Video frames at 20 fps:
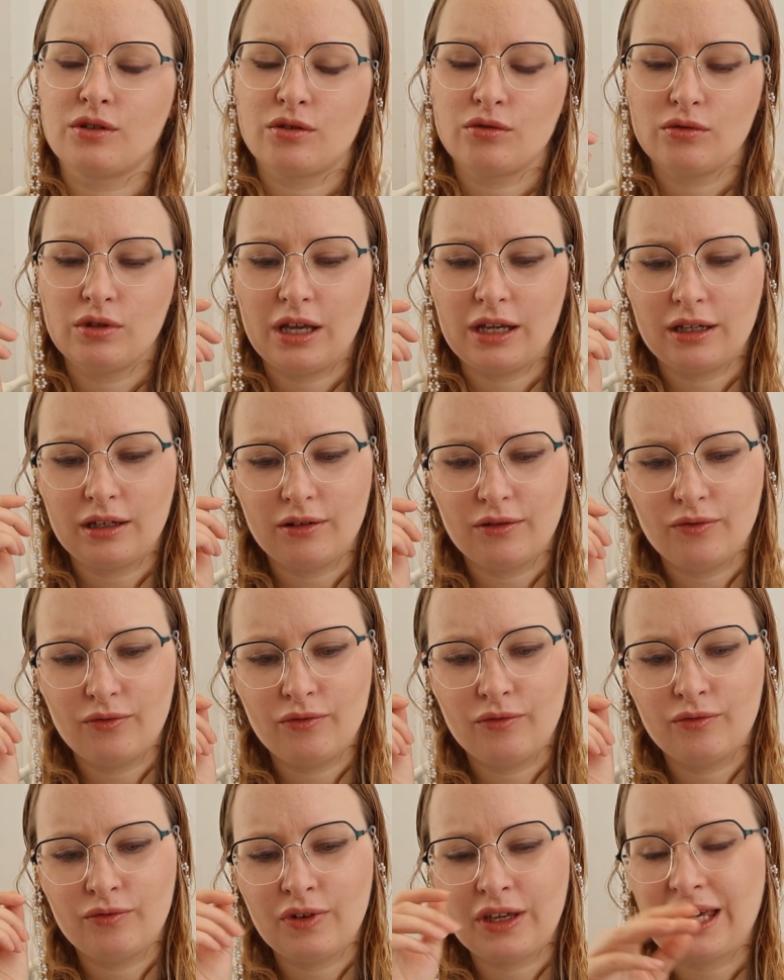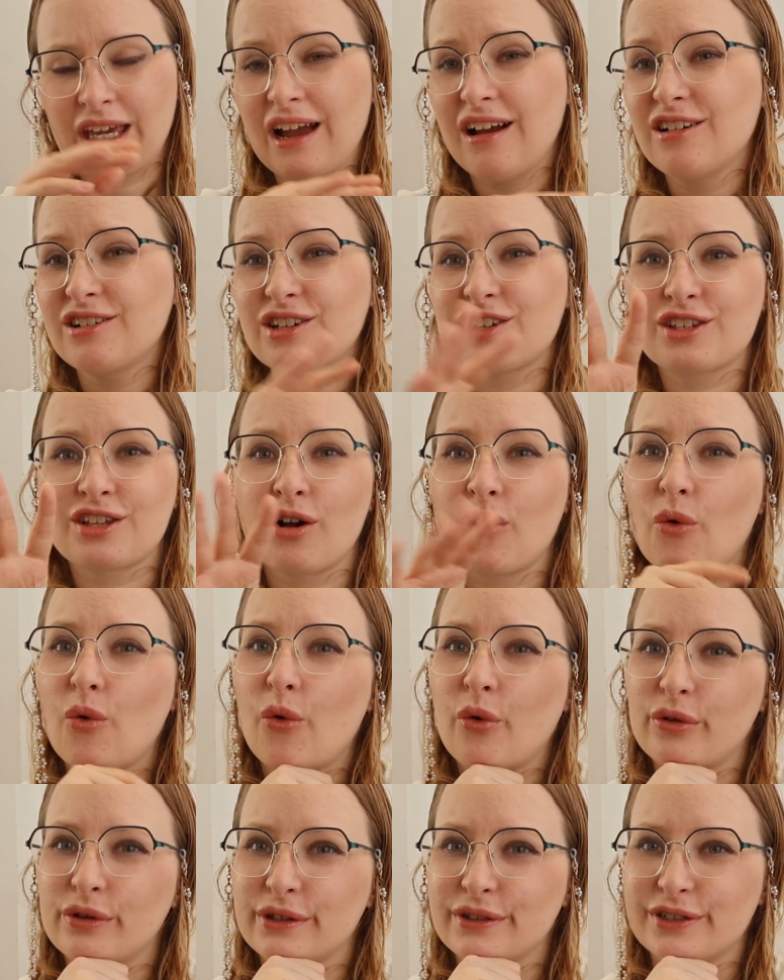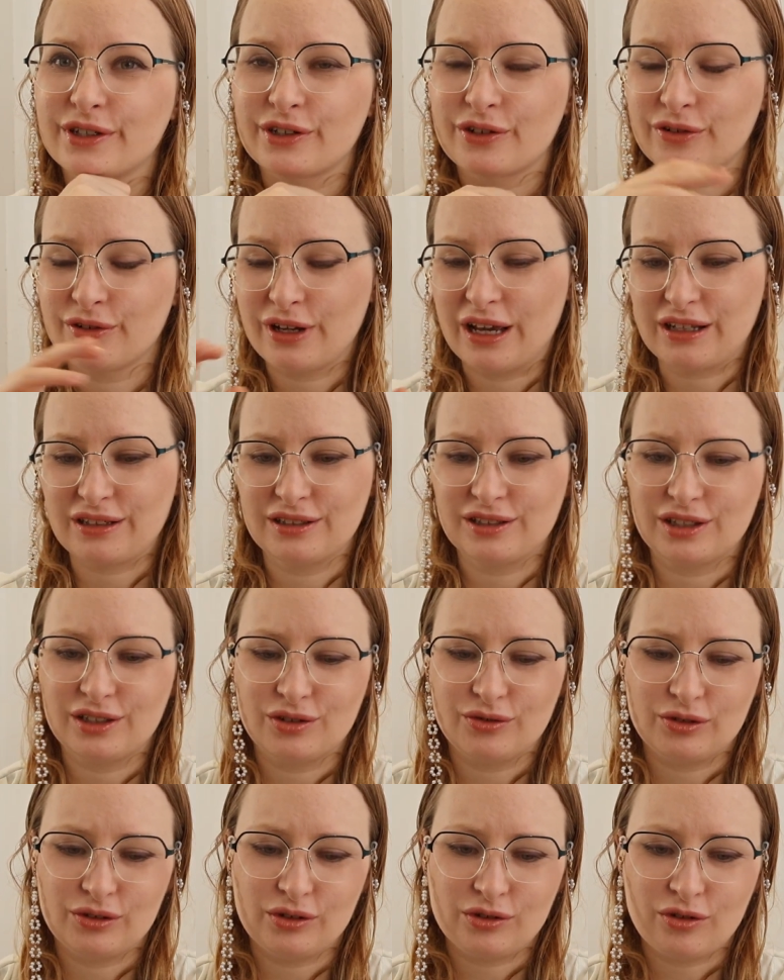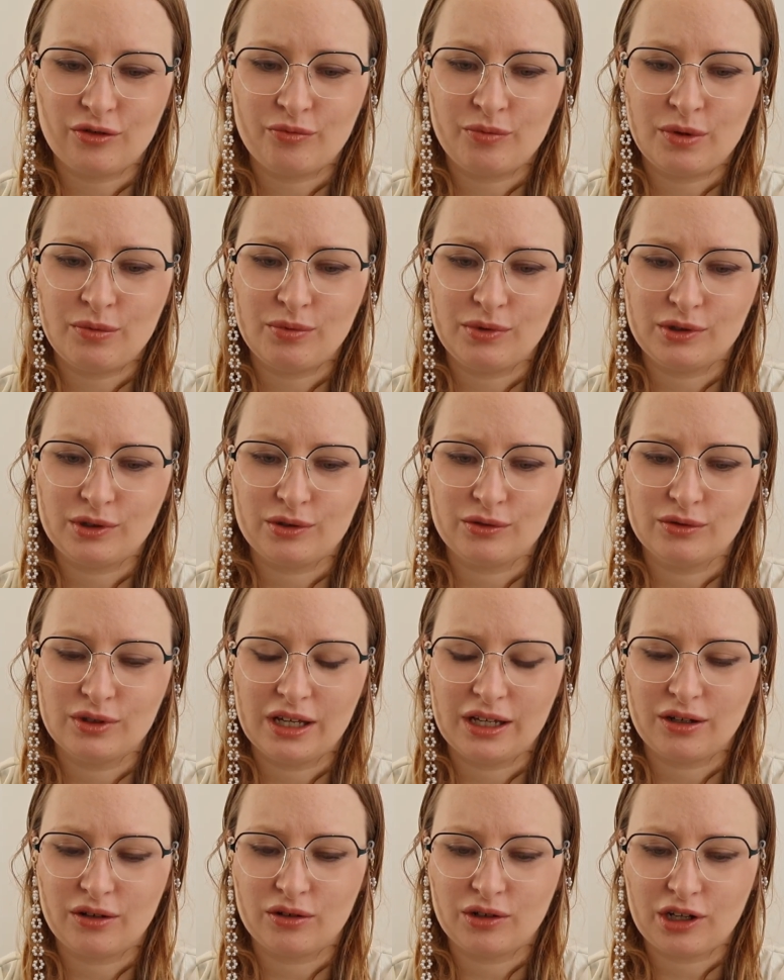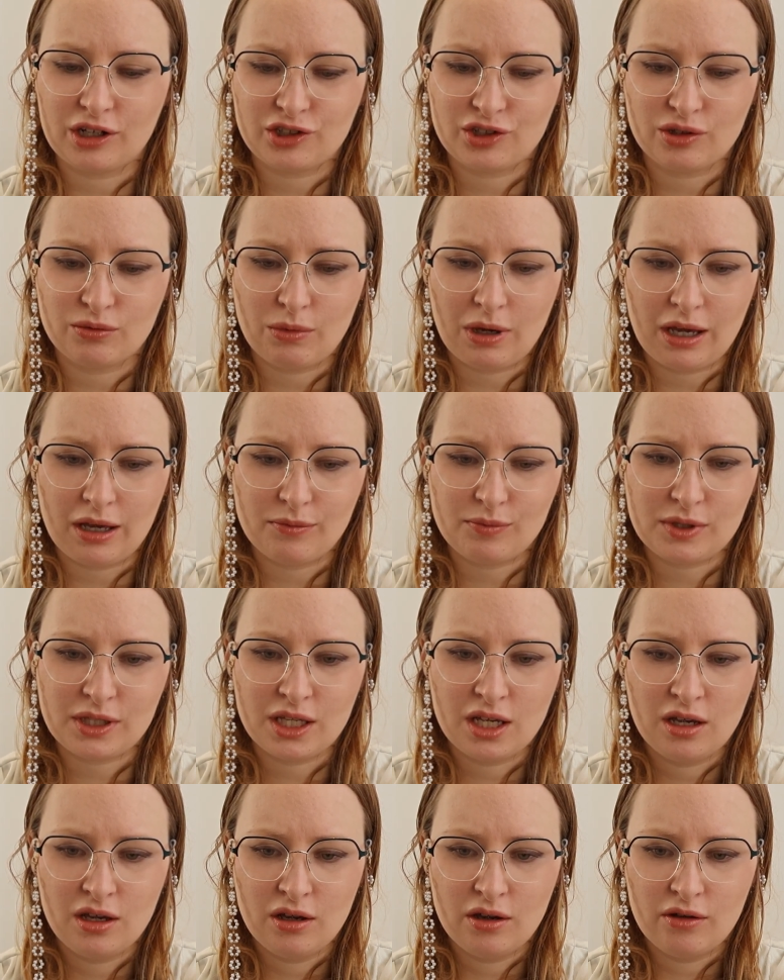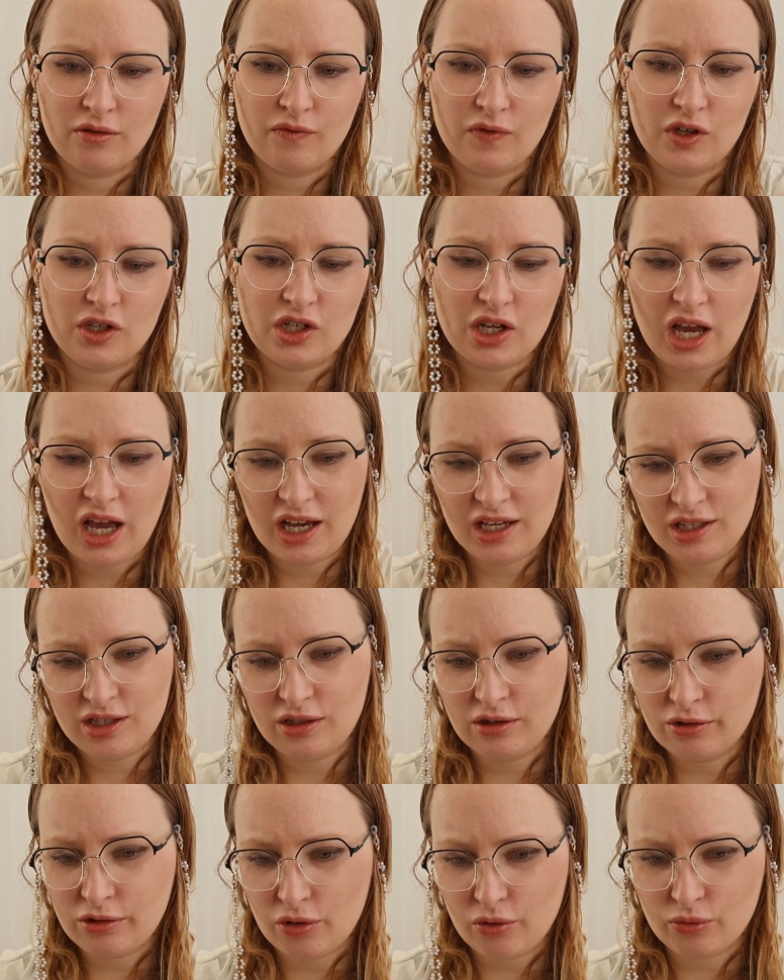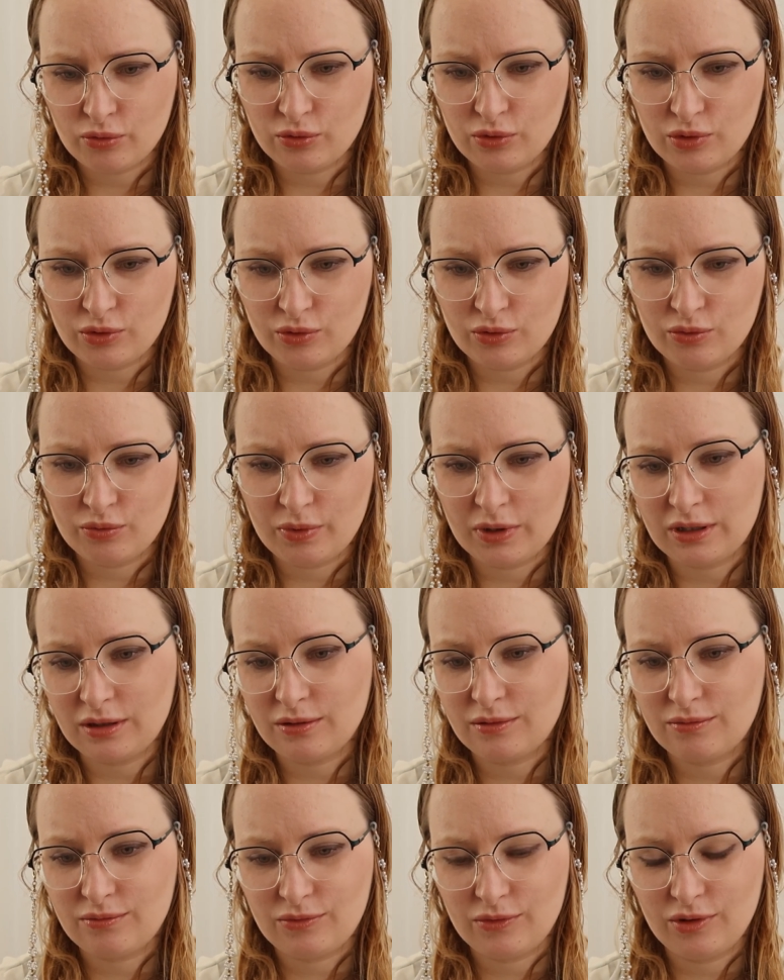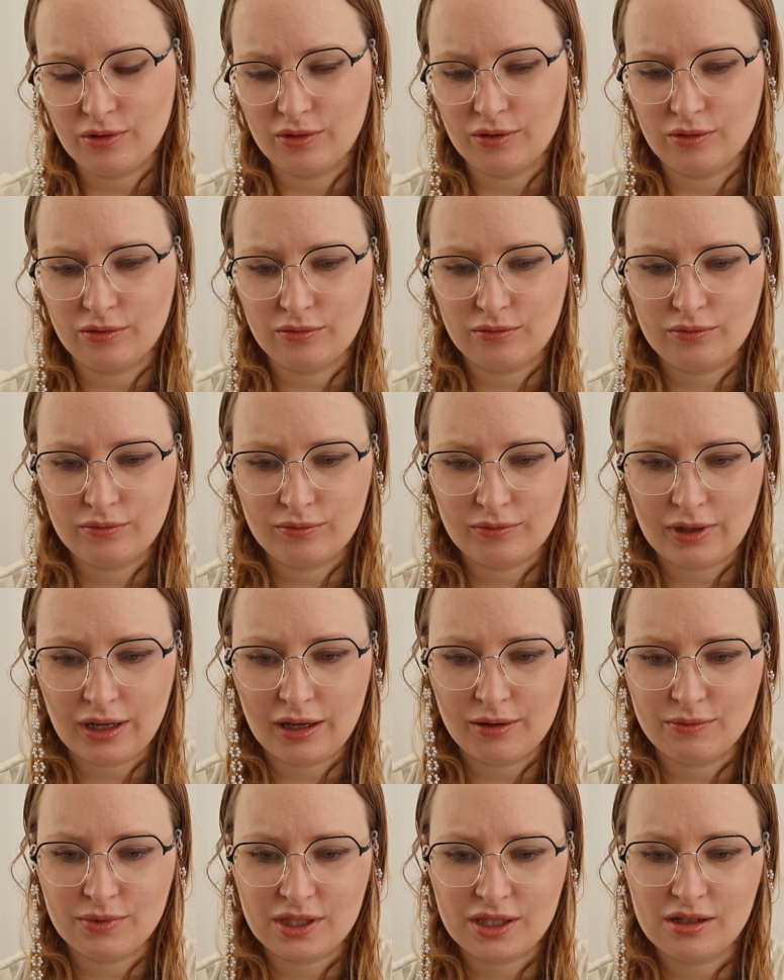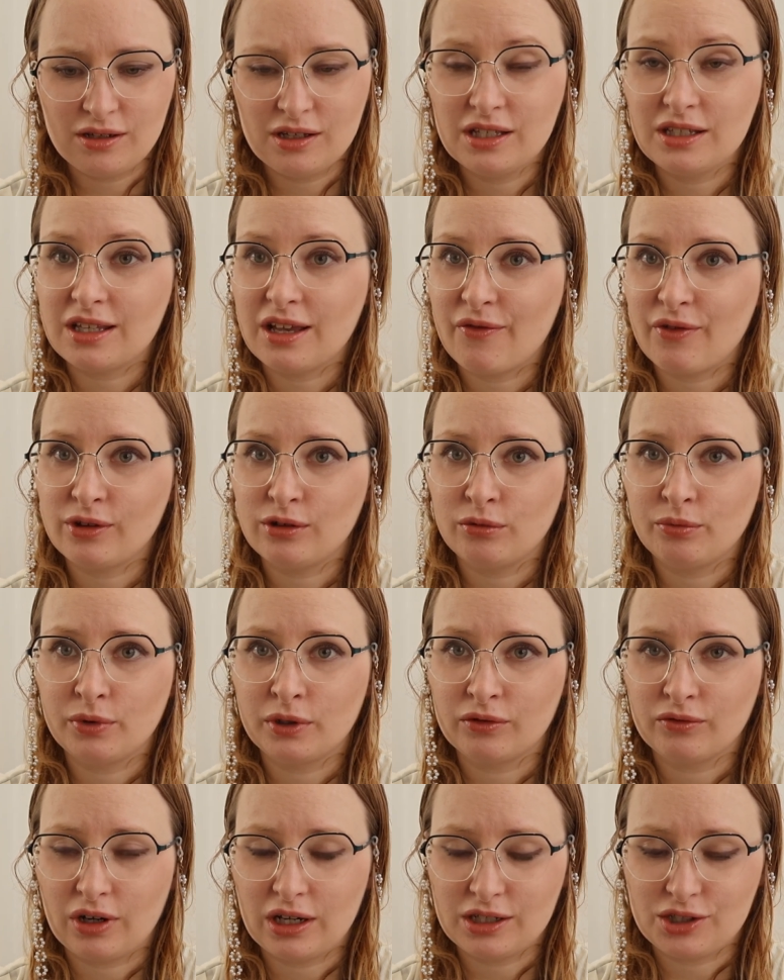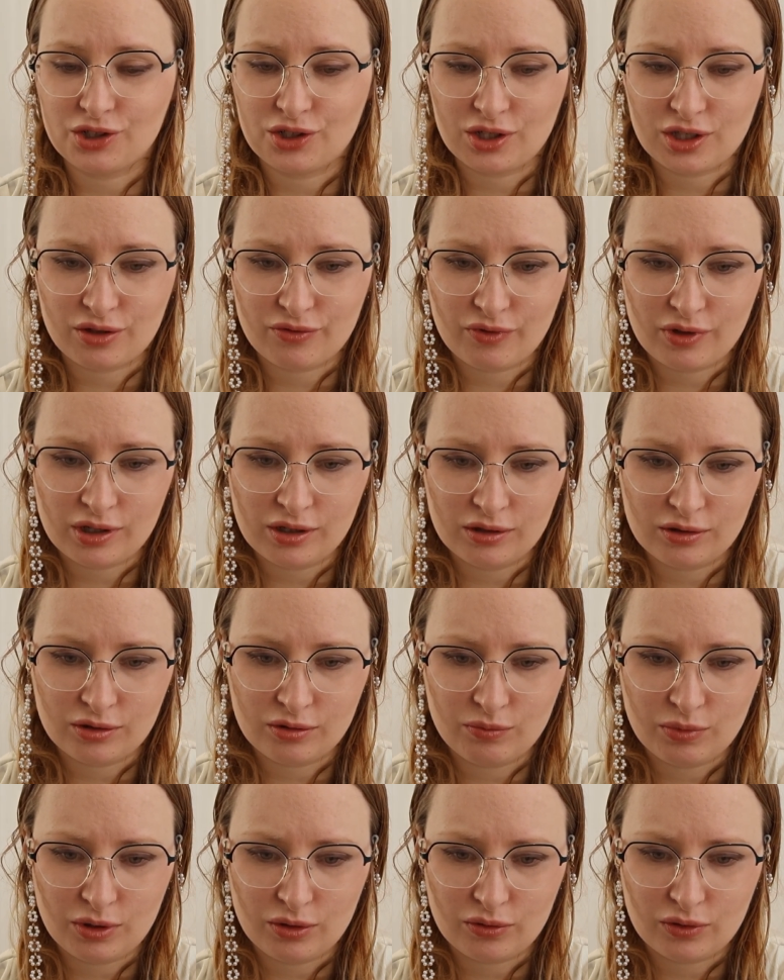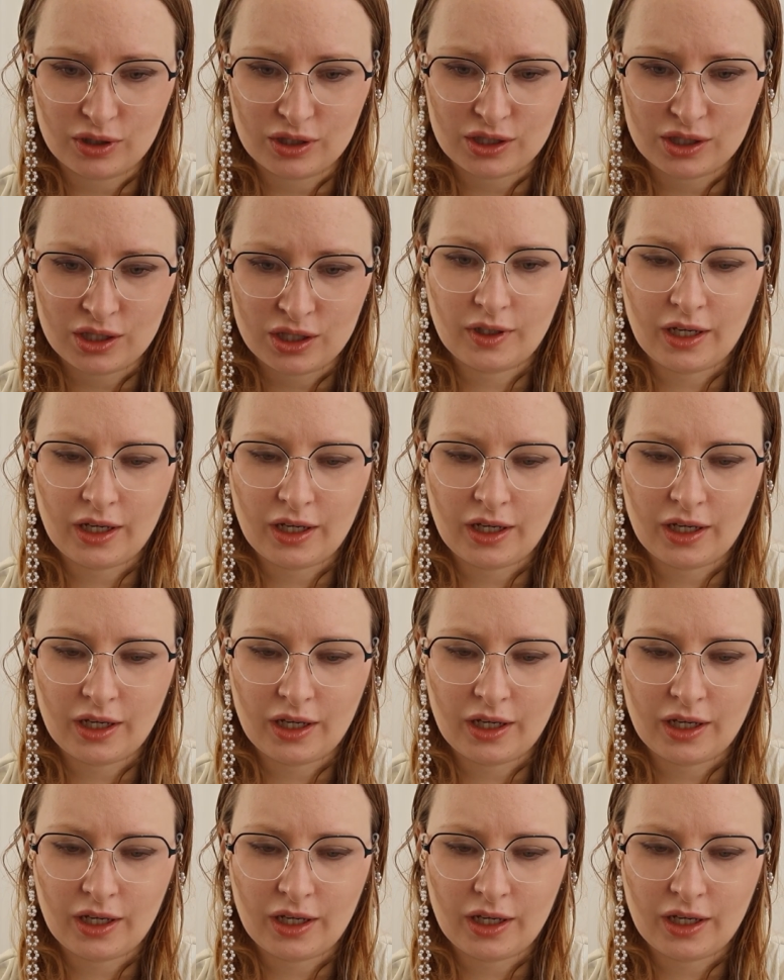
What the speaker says: So like the characters are all interconnected. I know a lot of people do like connection maps, which I still don't do, but you know, I'm still a developing writer as well, to be honest.